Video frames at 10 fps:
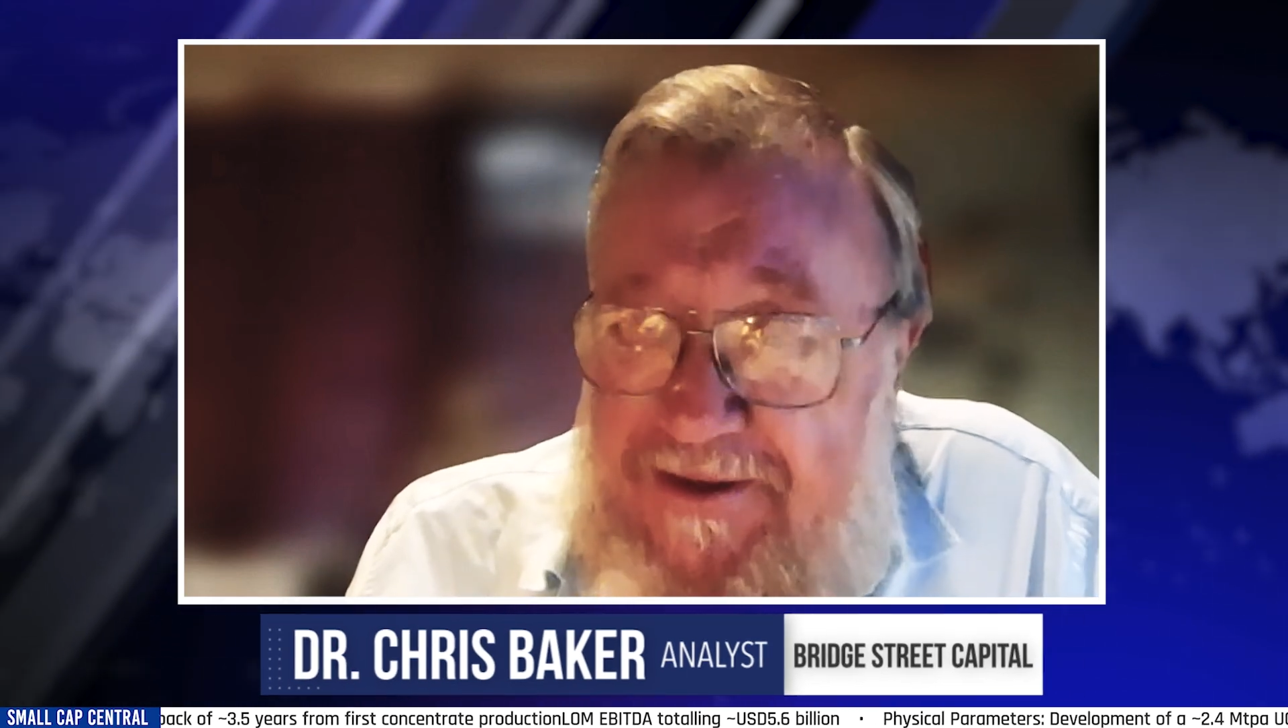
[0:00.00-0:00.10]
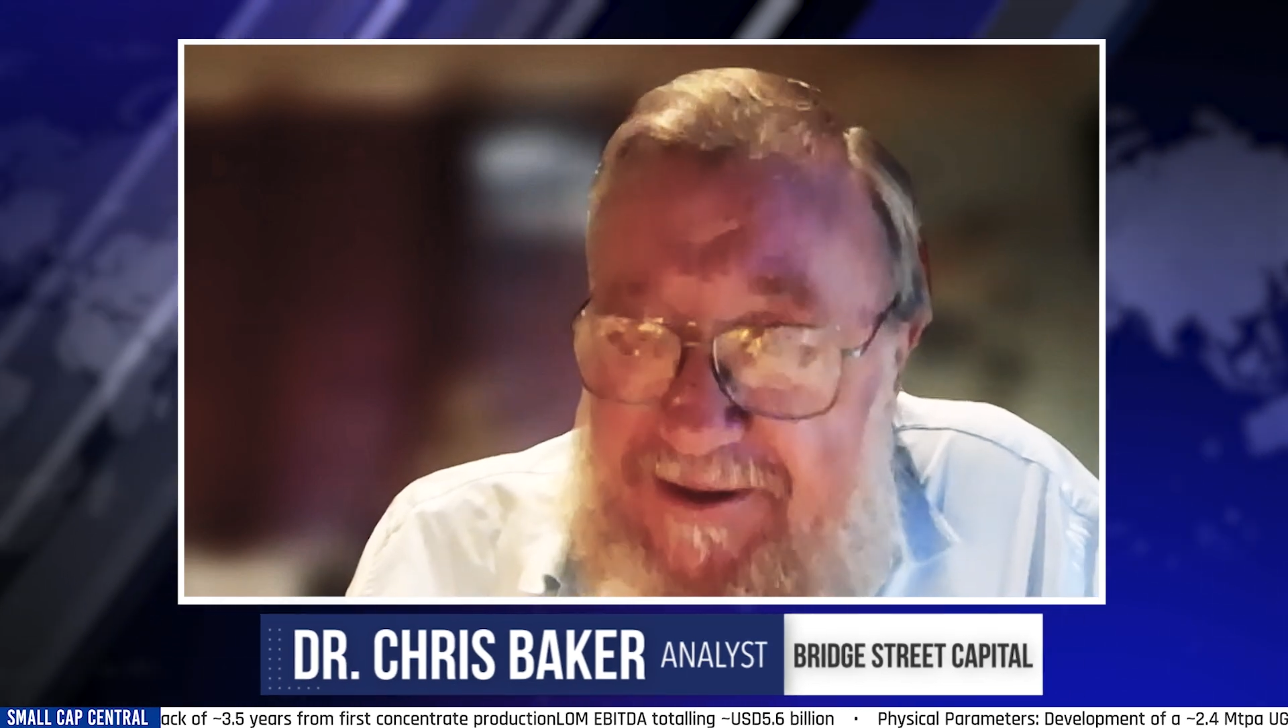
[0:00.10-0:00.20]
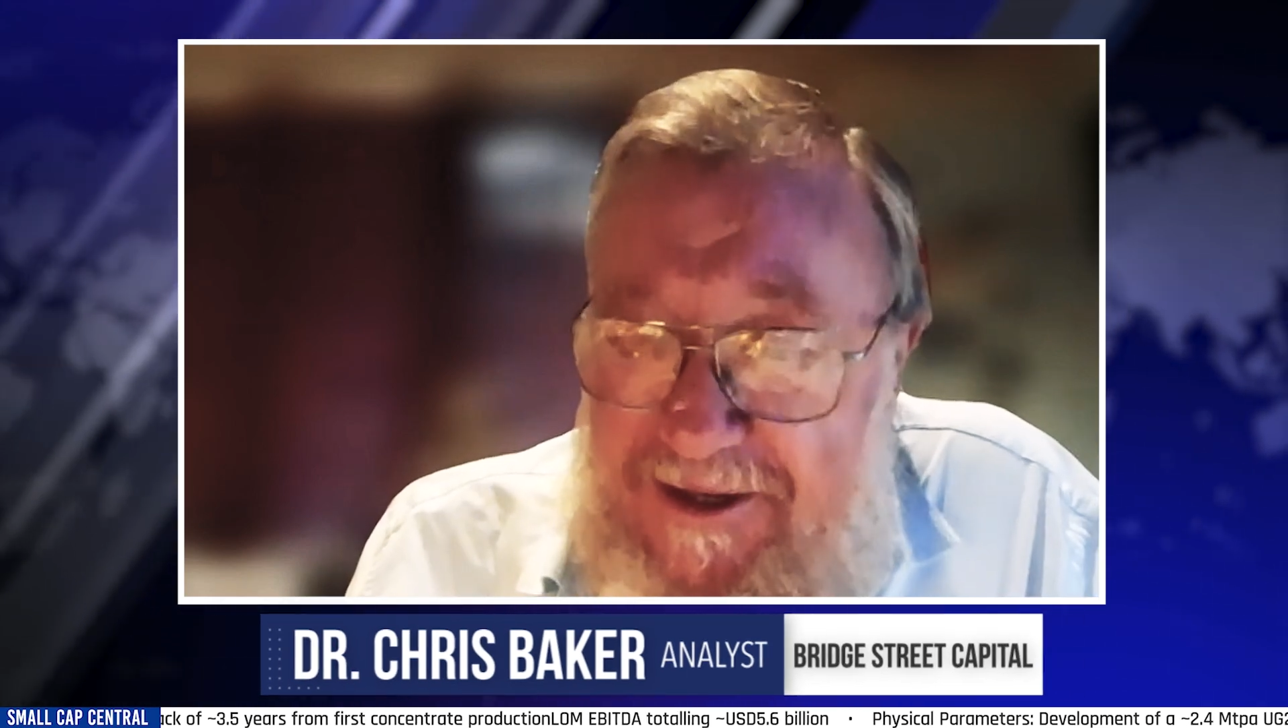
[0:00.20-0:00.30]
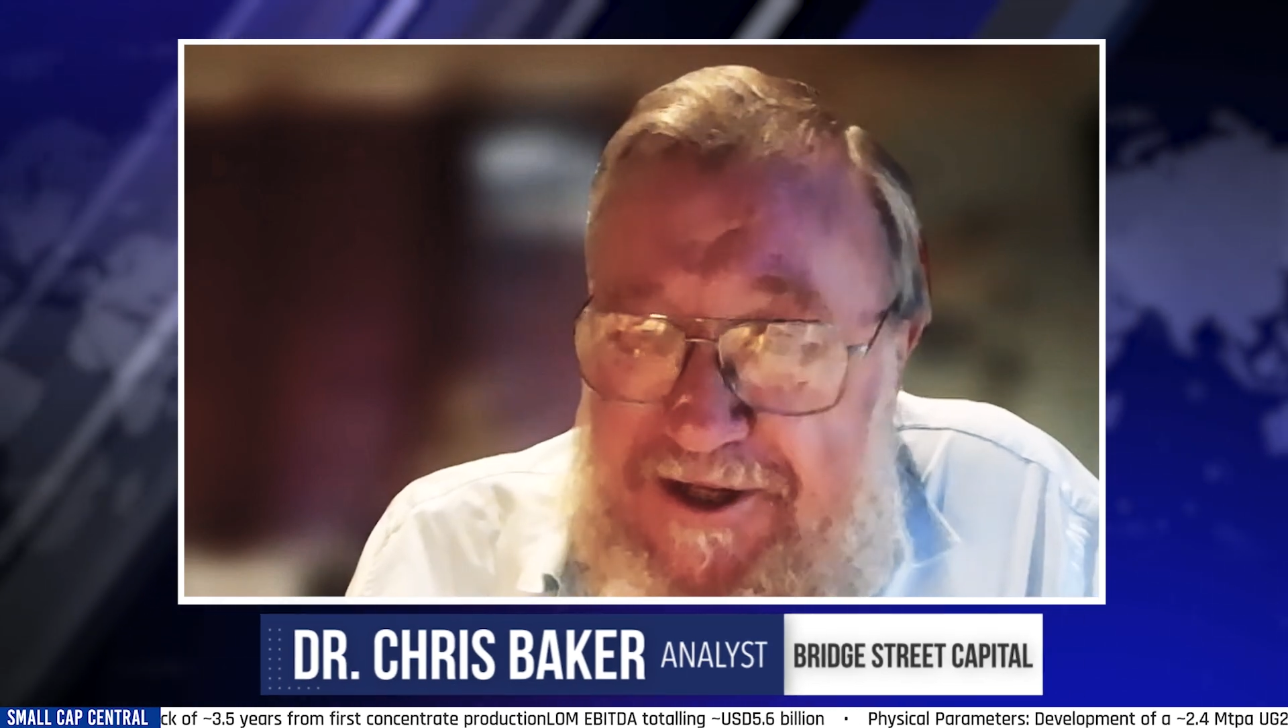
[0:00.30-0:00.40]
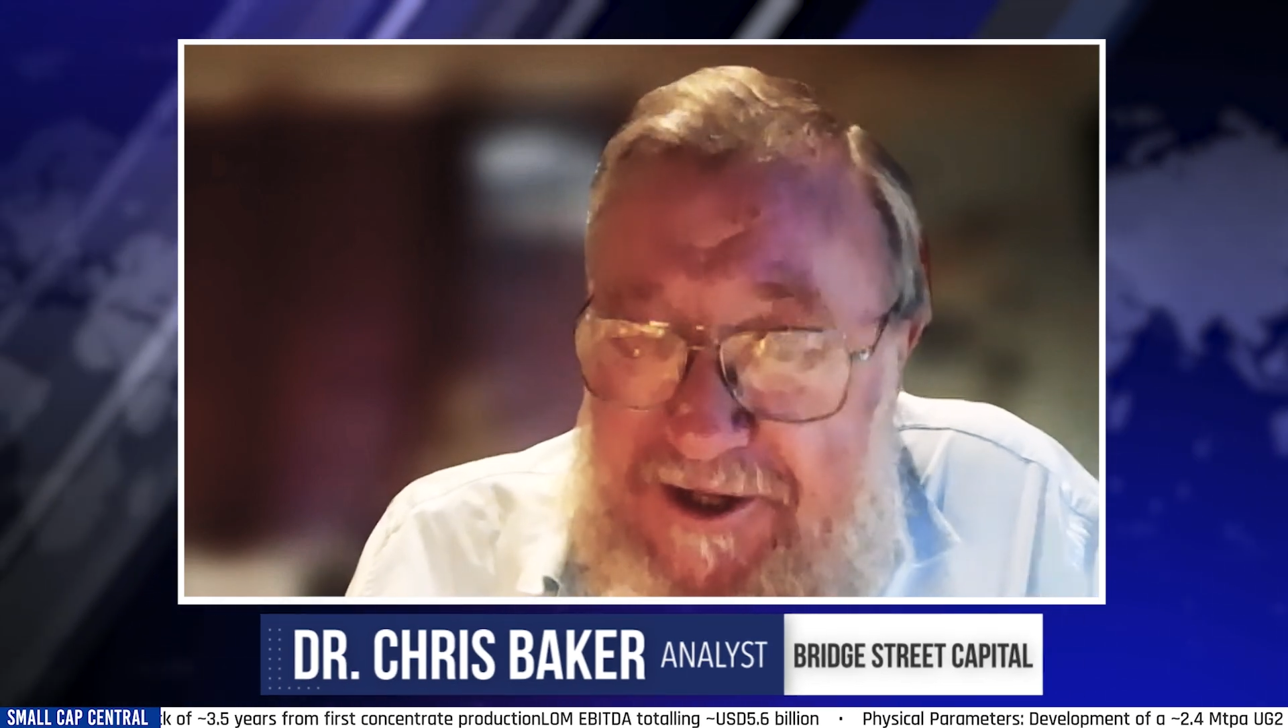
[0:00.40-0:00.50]

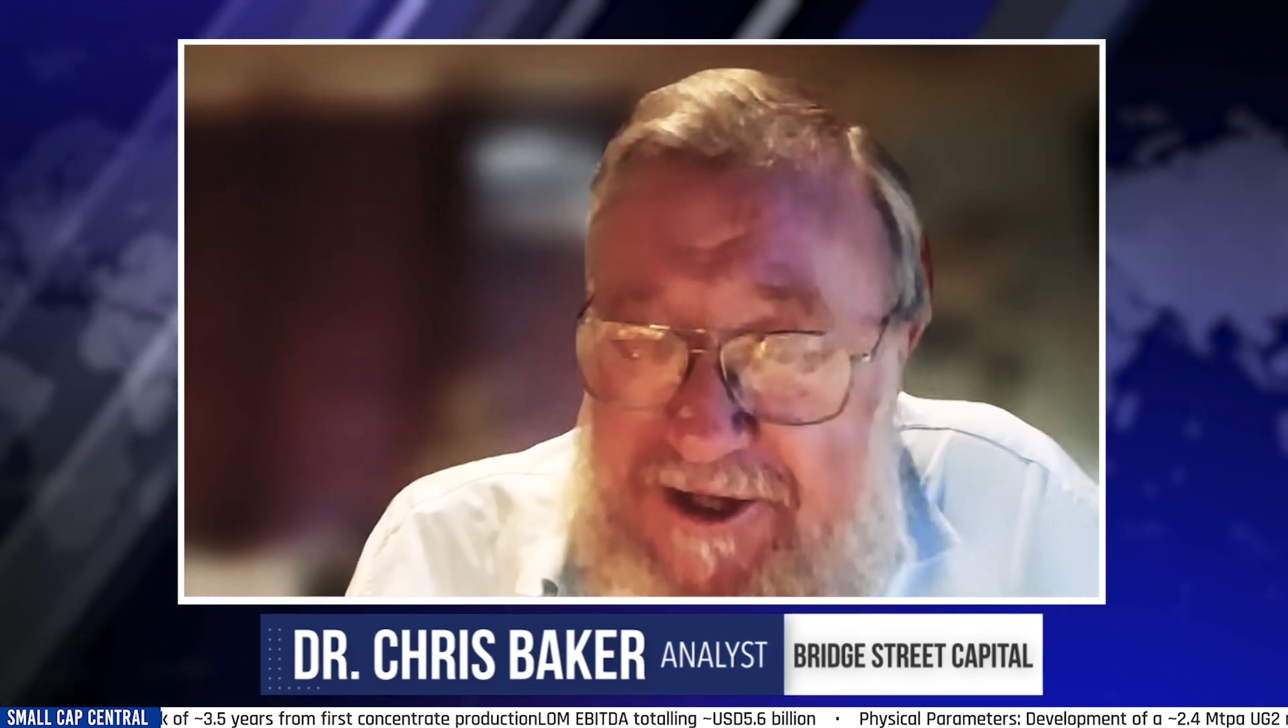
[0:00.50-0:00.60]
does this